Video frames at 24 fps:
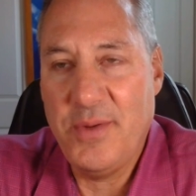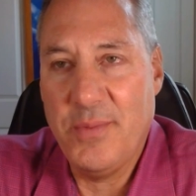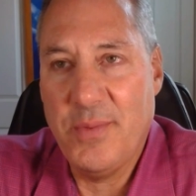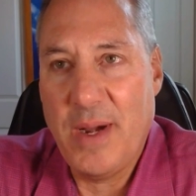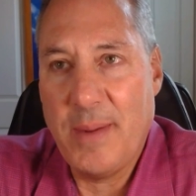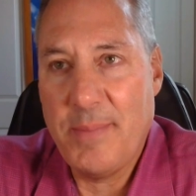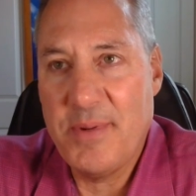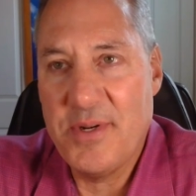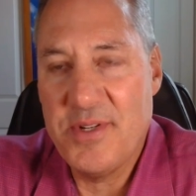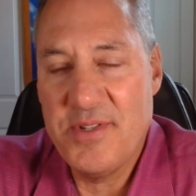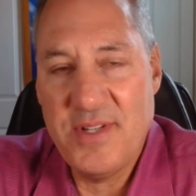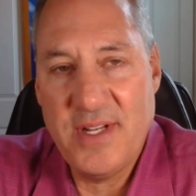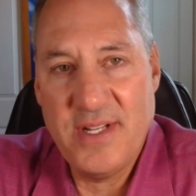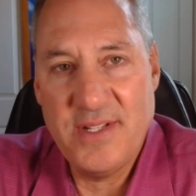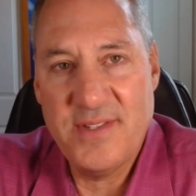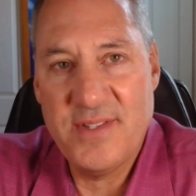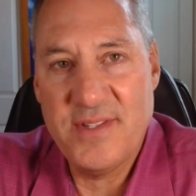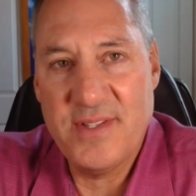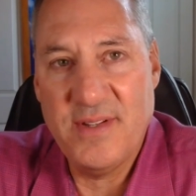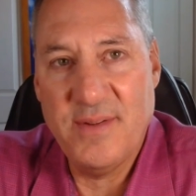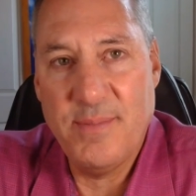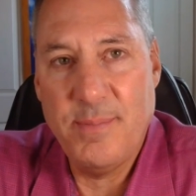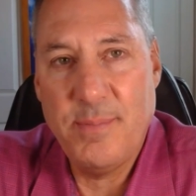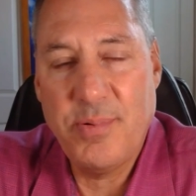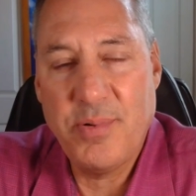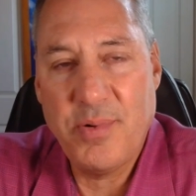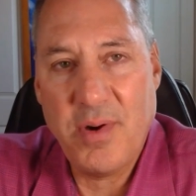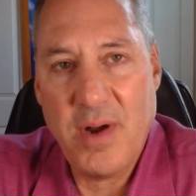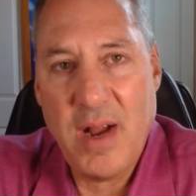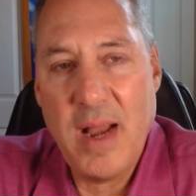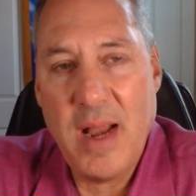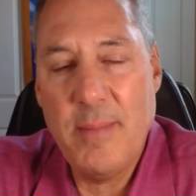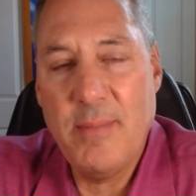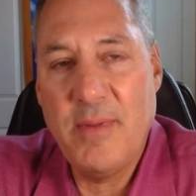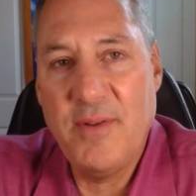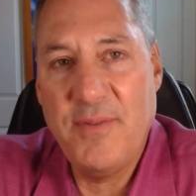represents the
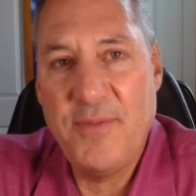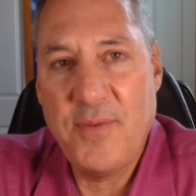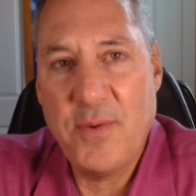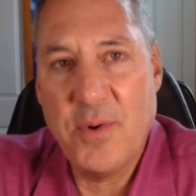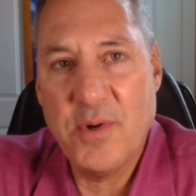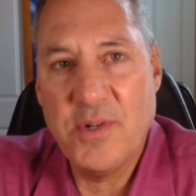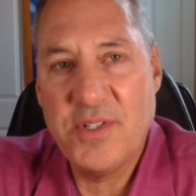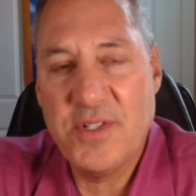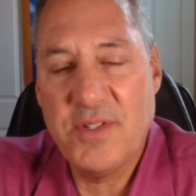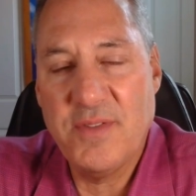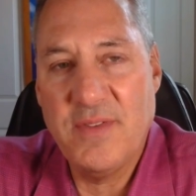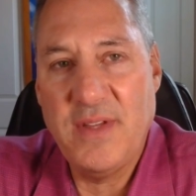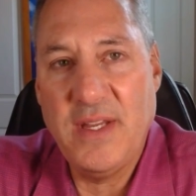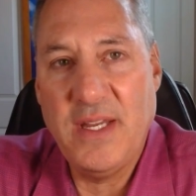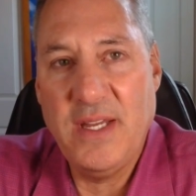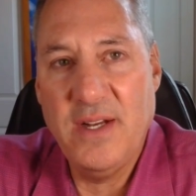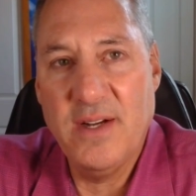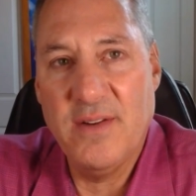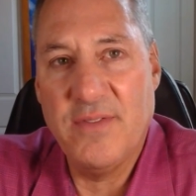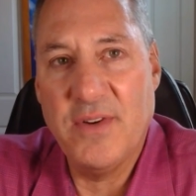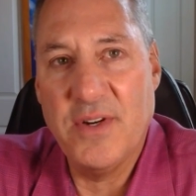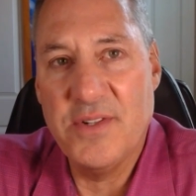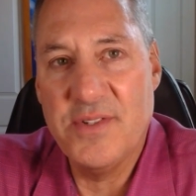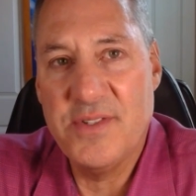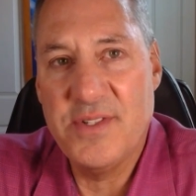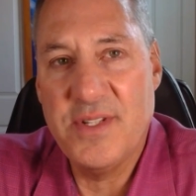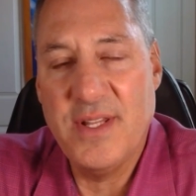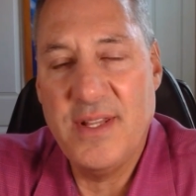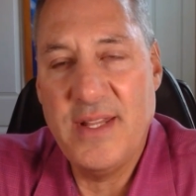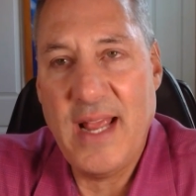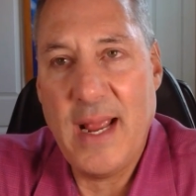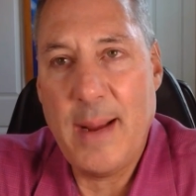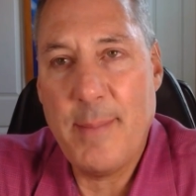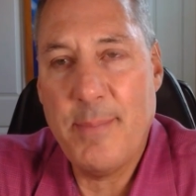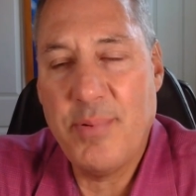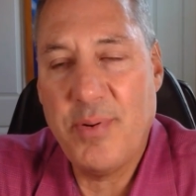primal force of the universe,
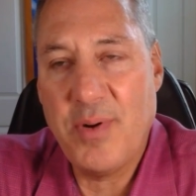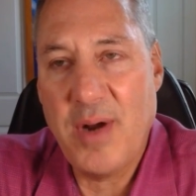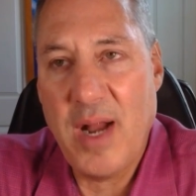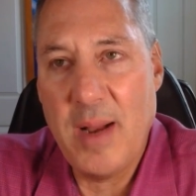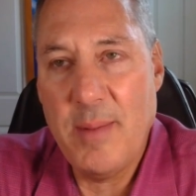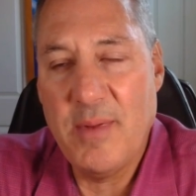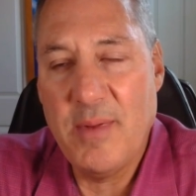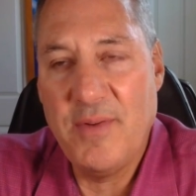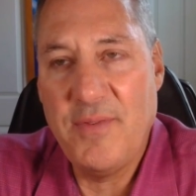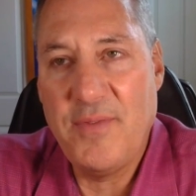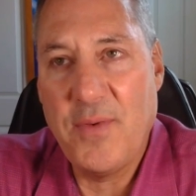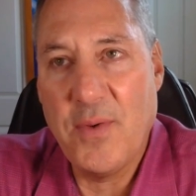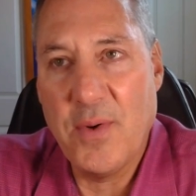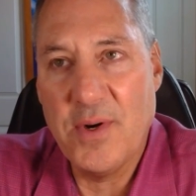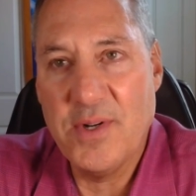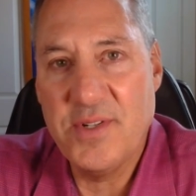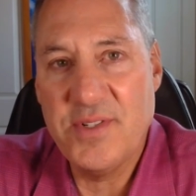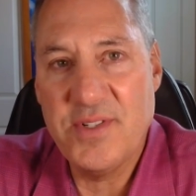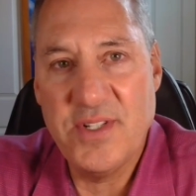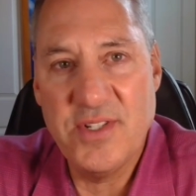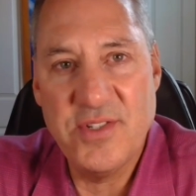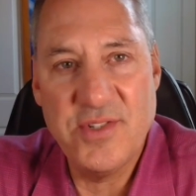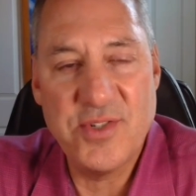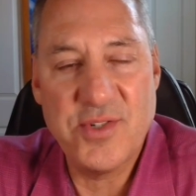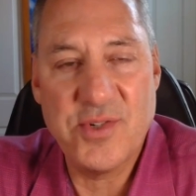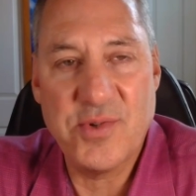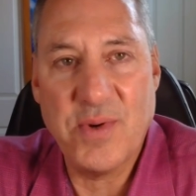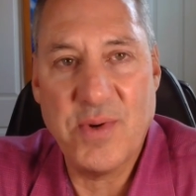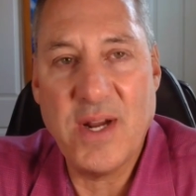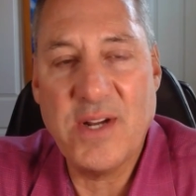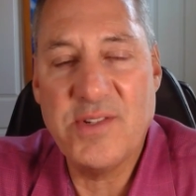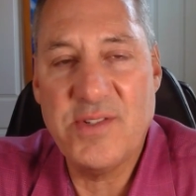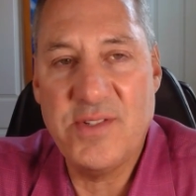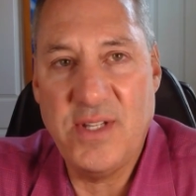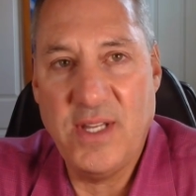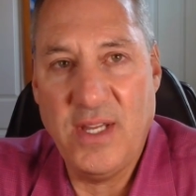then that primal force
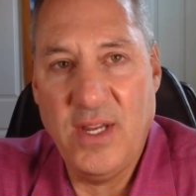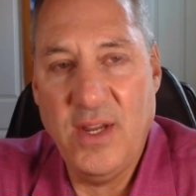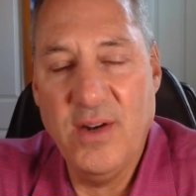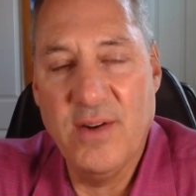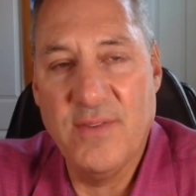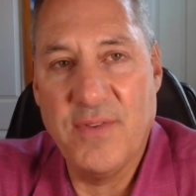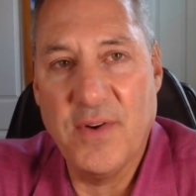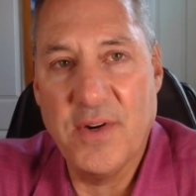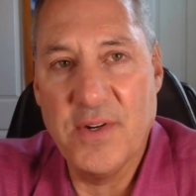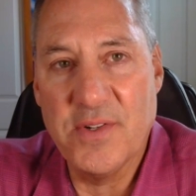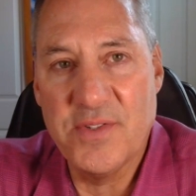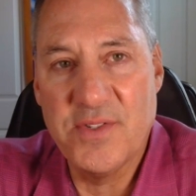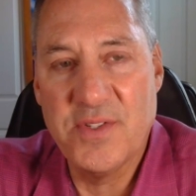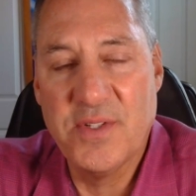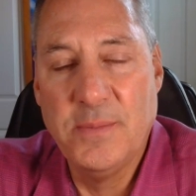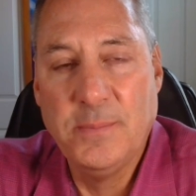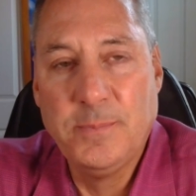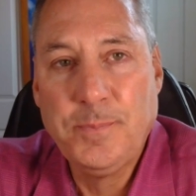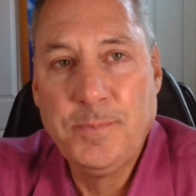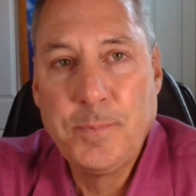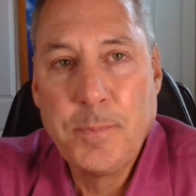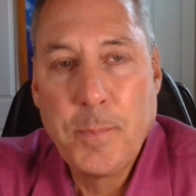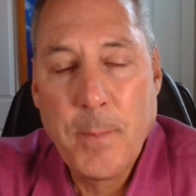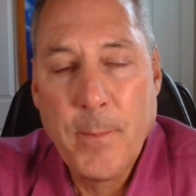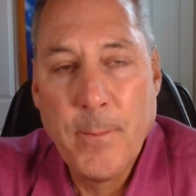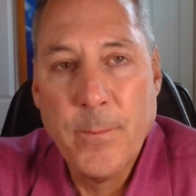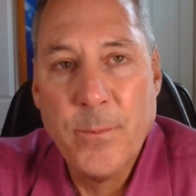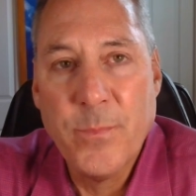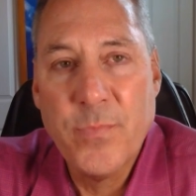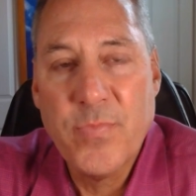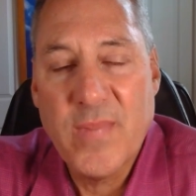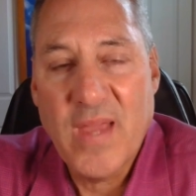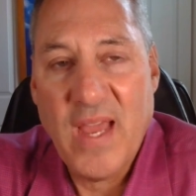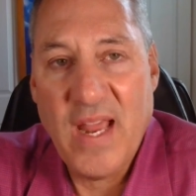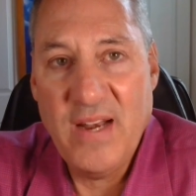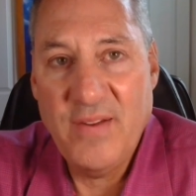instructs the universe.
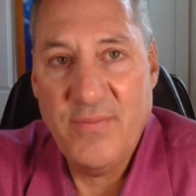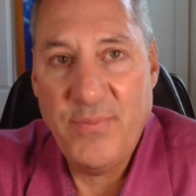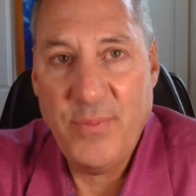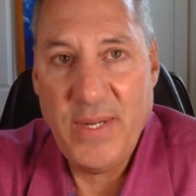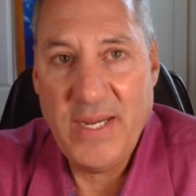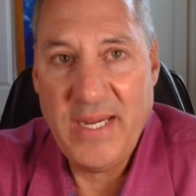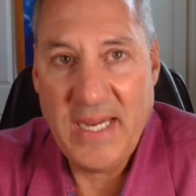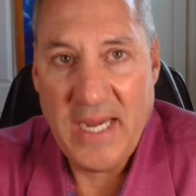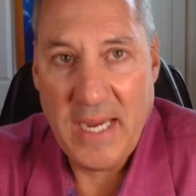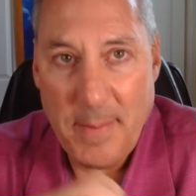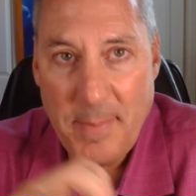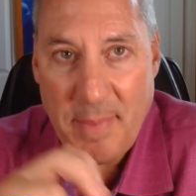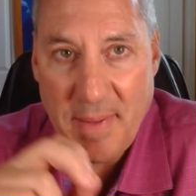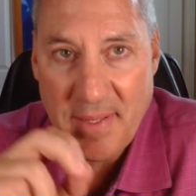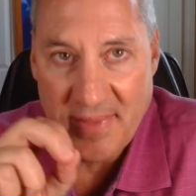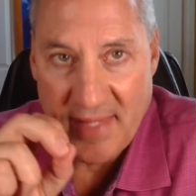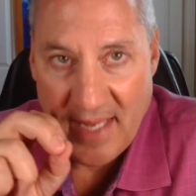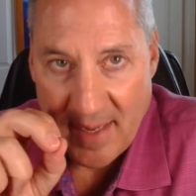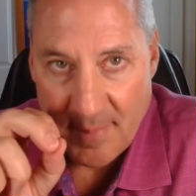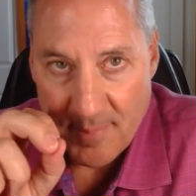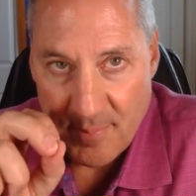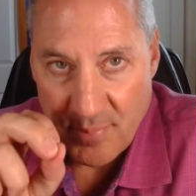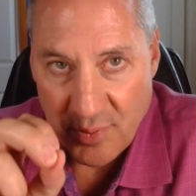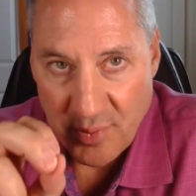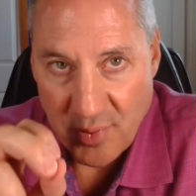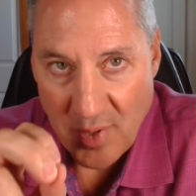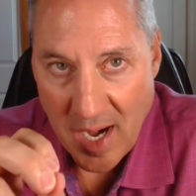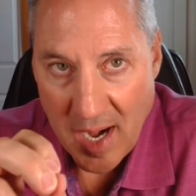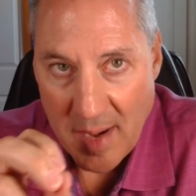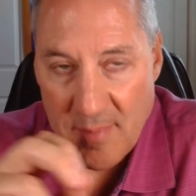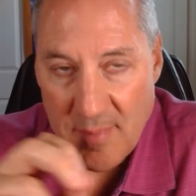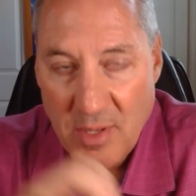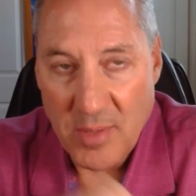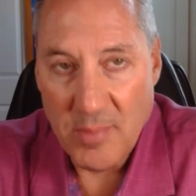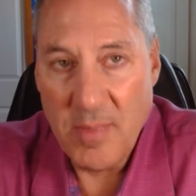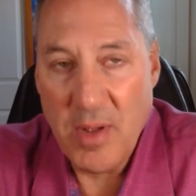And if we keep at that
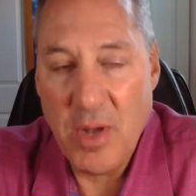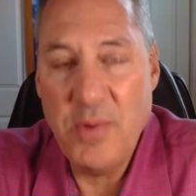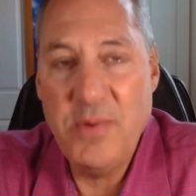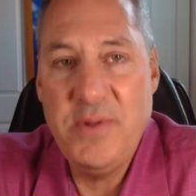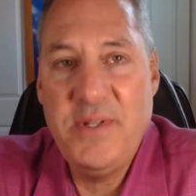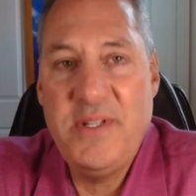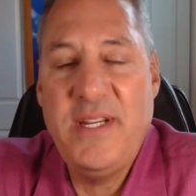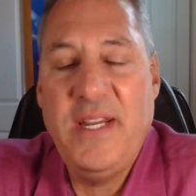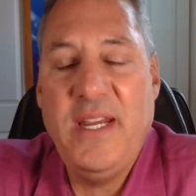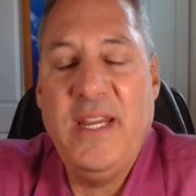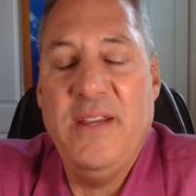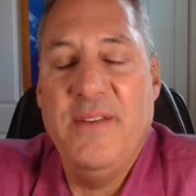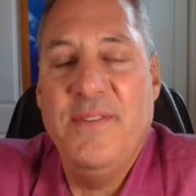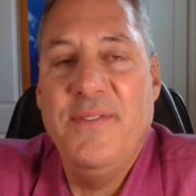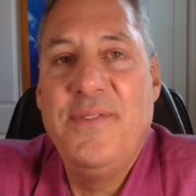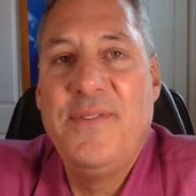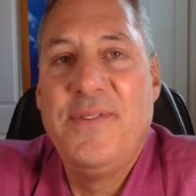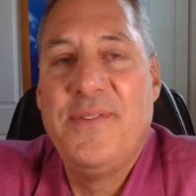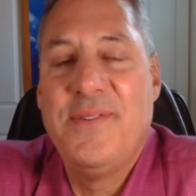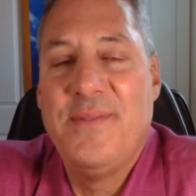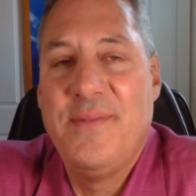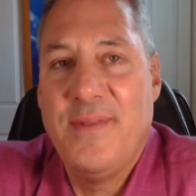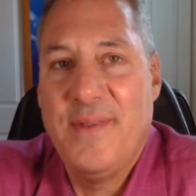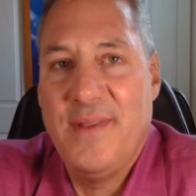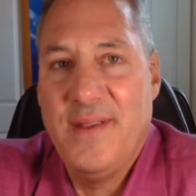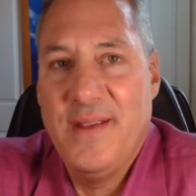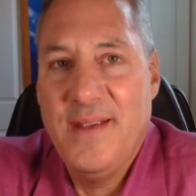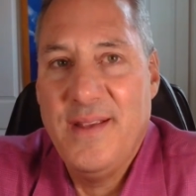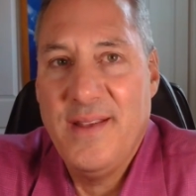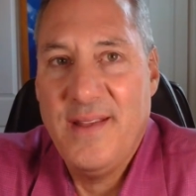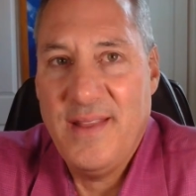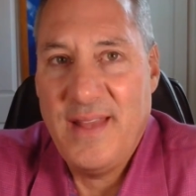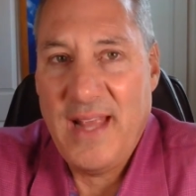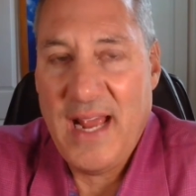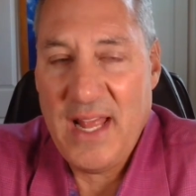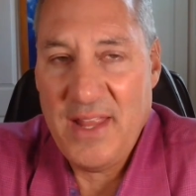primal motif,
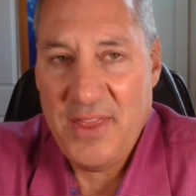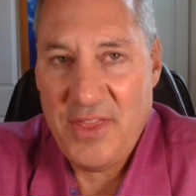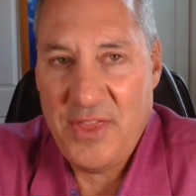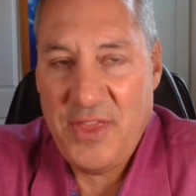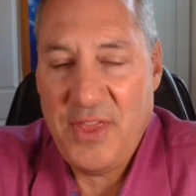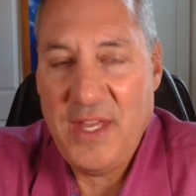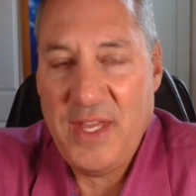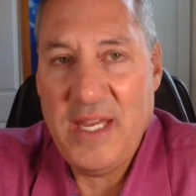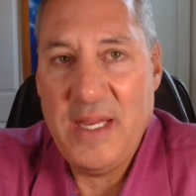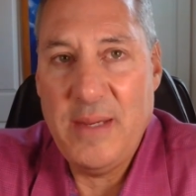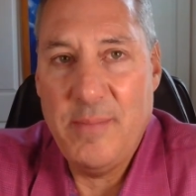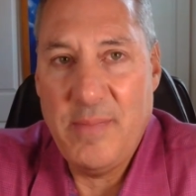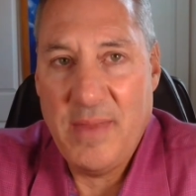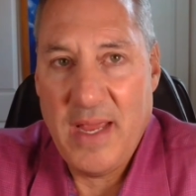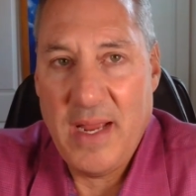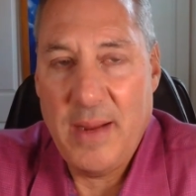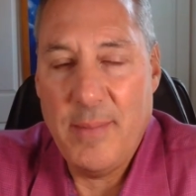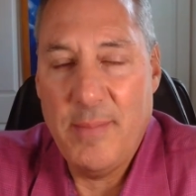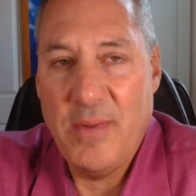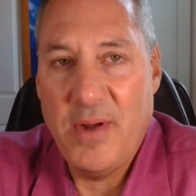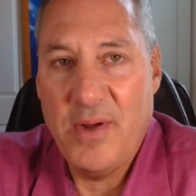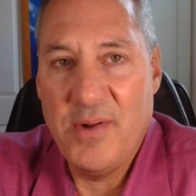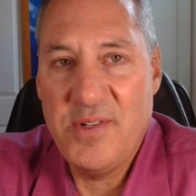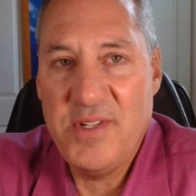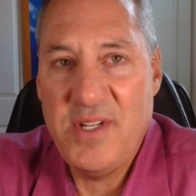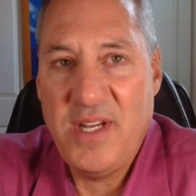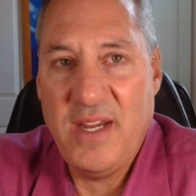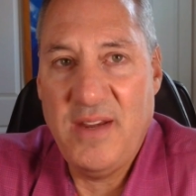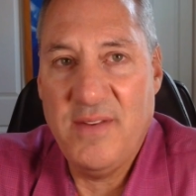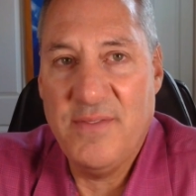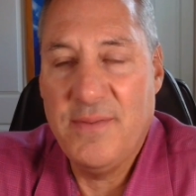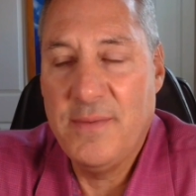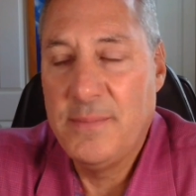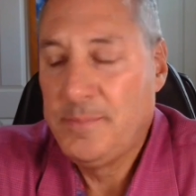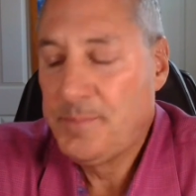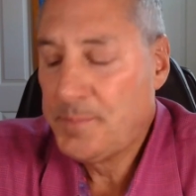that theme, that
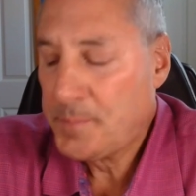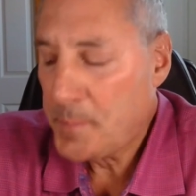motif,